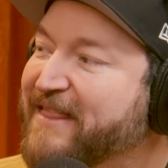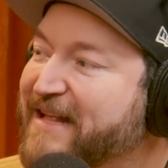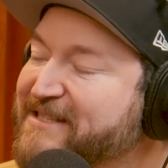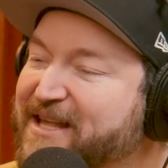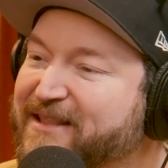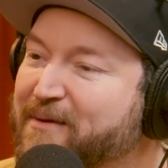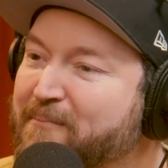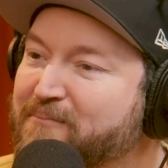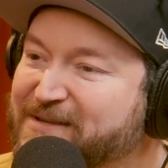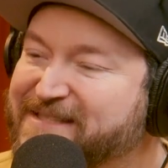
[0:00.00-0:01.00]
That's like
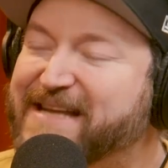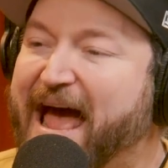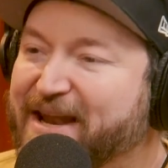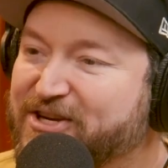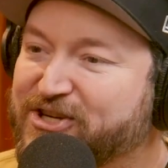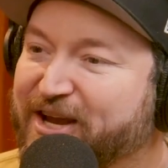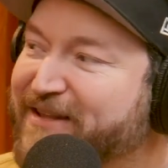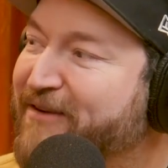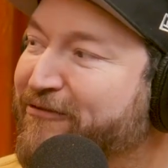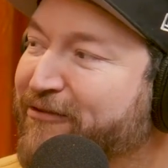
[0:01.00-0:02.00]
the saddest shit.
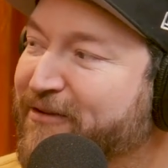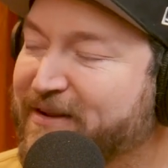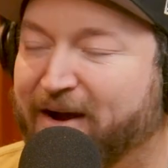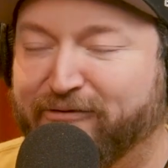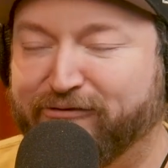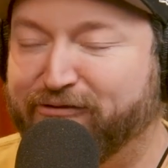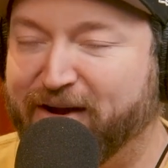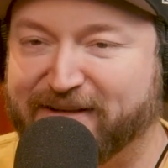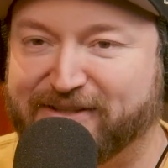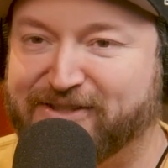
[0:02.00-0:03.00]
Oh
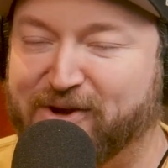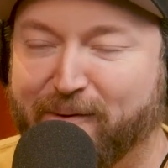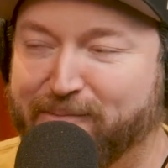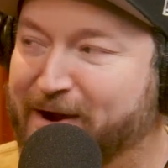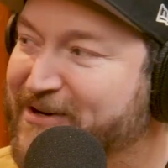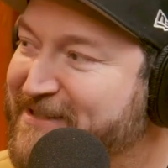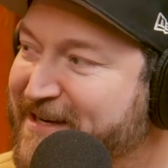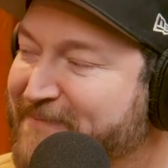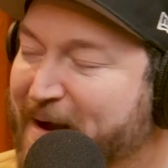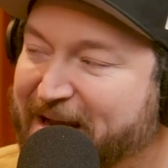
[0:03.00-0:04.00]
fuck, it's so
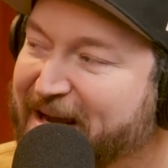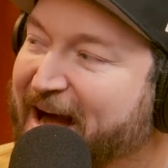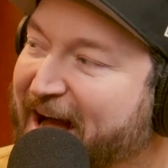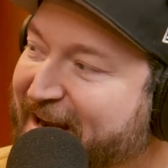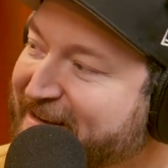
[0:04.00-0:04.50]
embarrassing. My God.